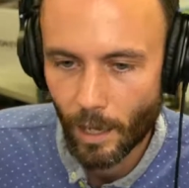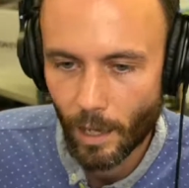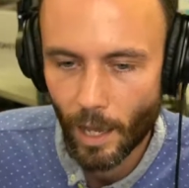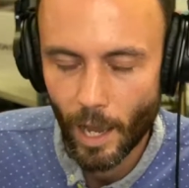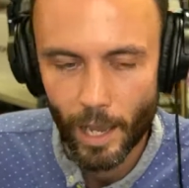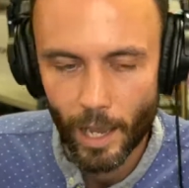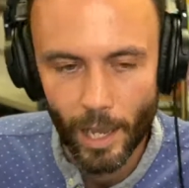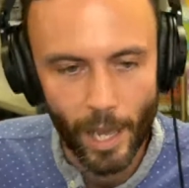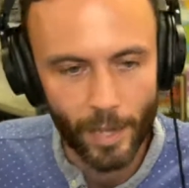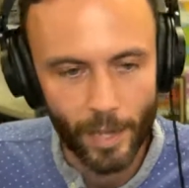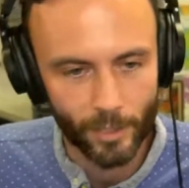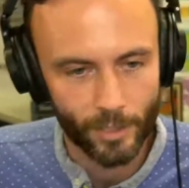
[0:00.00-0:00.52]

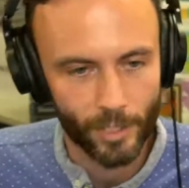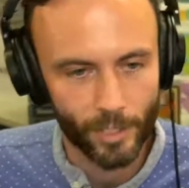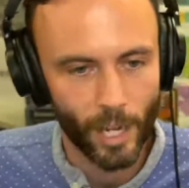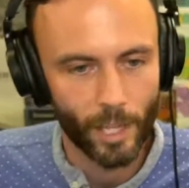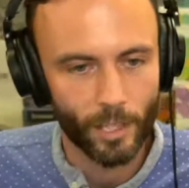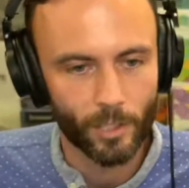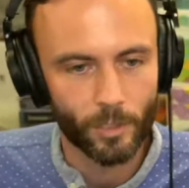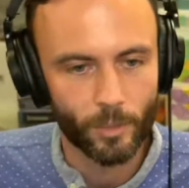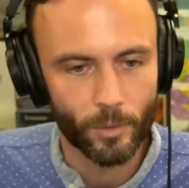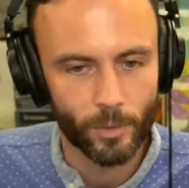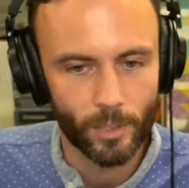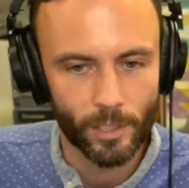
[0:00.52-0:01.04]
I had a
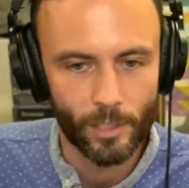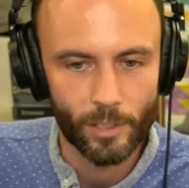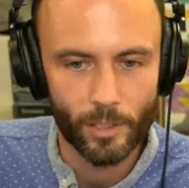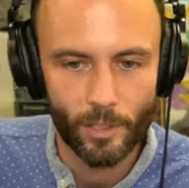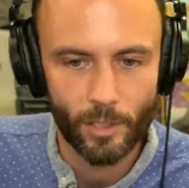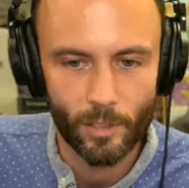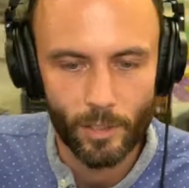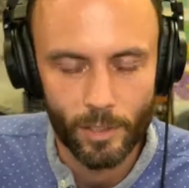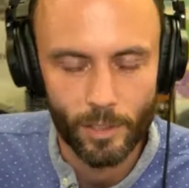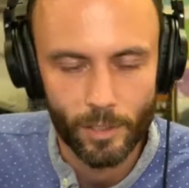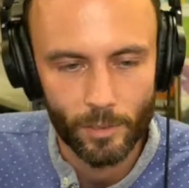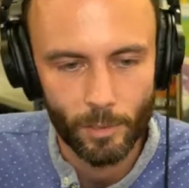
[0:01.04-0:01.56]
challenge with these
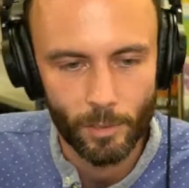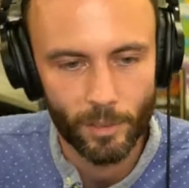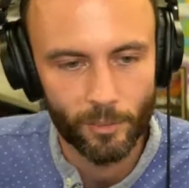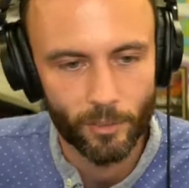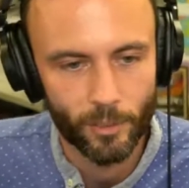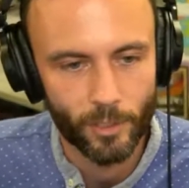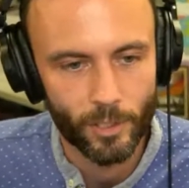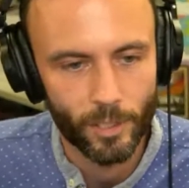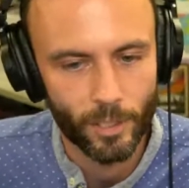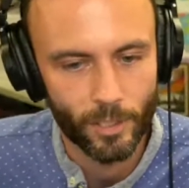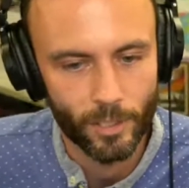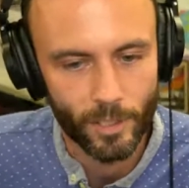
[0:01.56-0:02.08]
students my
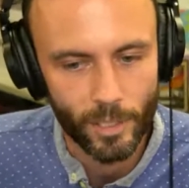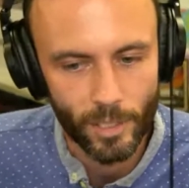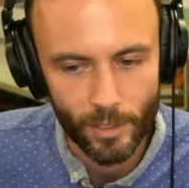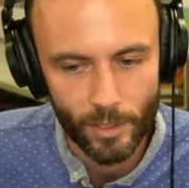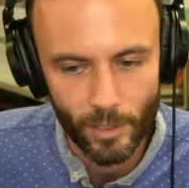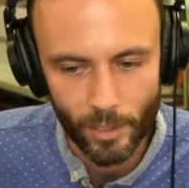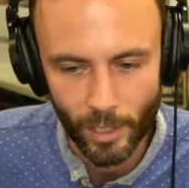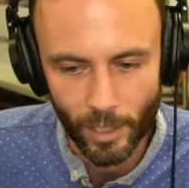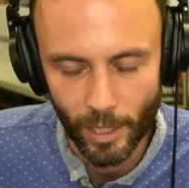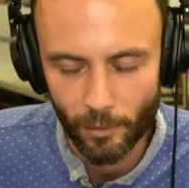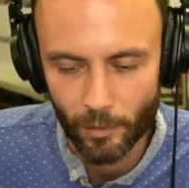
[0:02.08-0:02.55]
first year teaching.